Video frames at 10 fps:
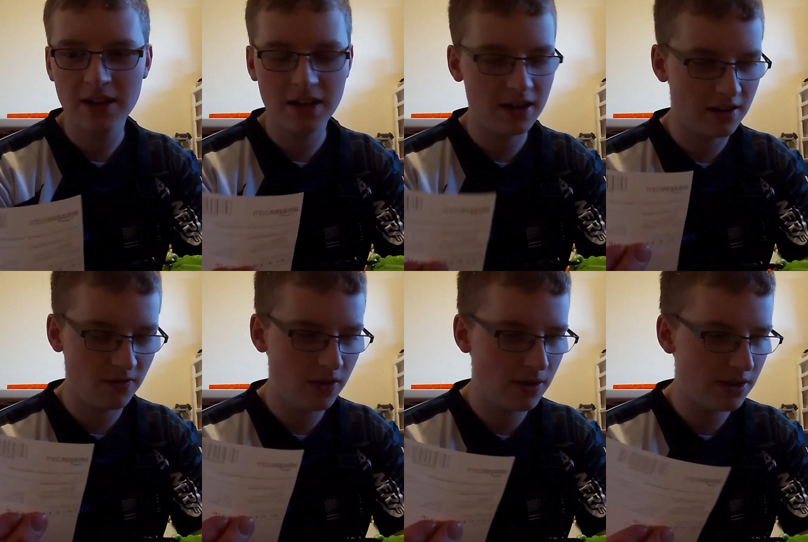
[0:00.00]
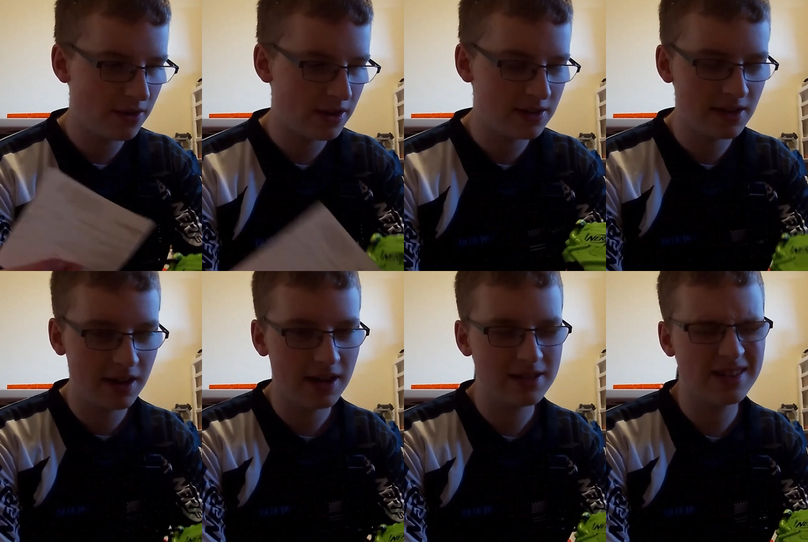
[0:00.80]
and a few other things,
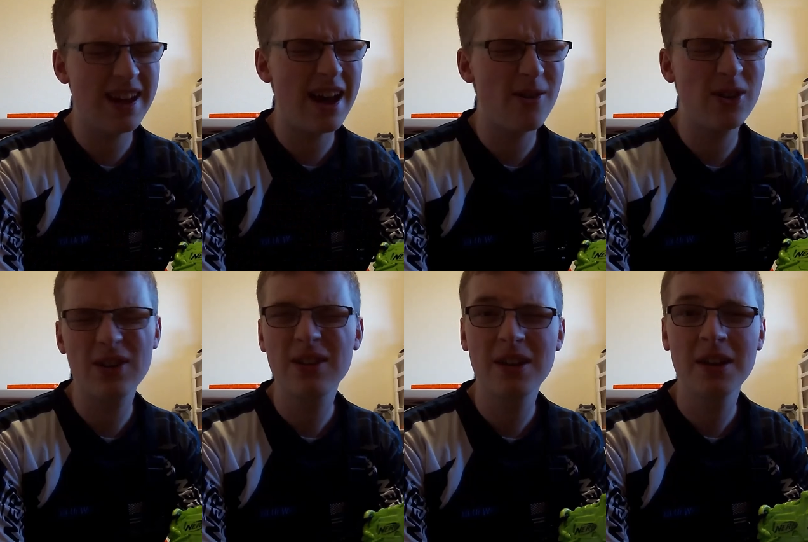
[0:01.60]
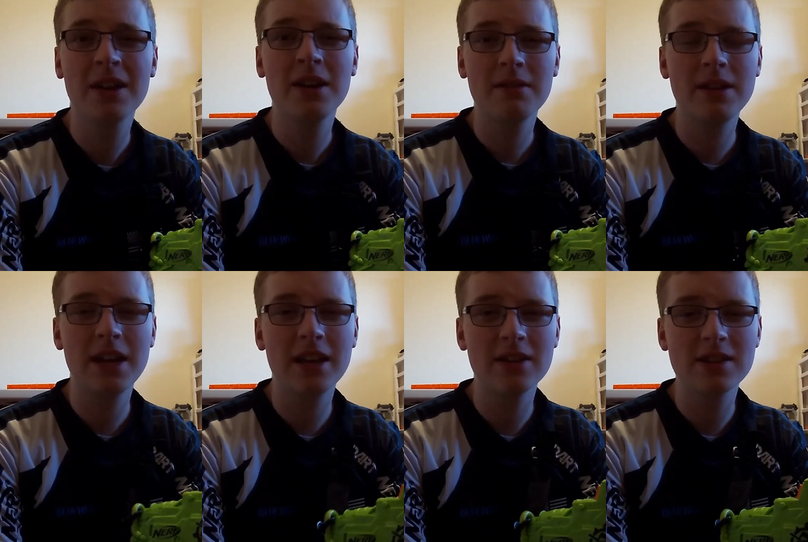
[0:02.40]
like it's loud,
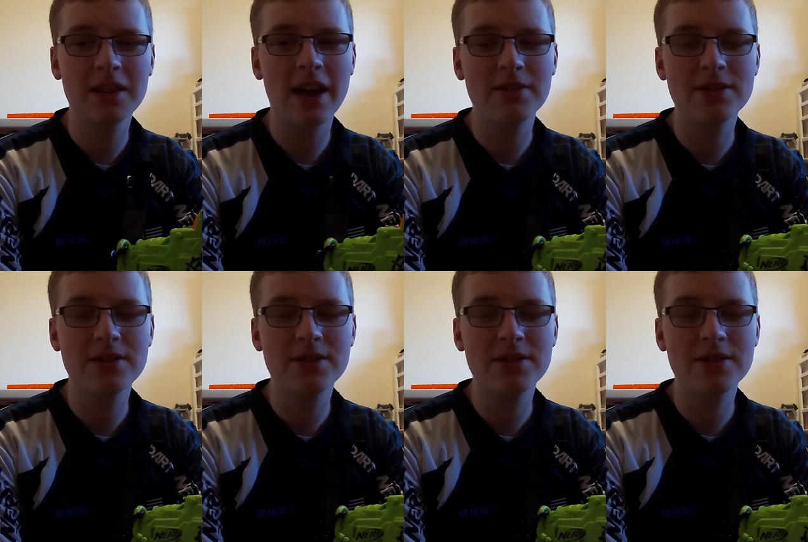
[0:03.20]
ridiculously loud.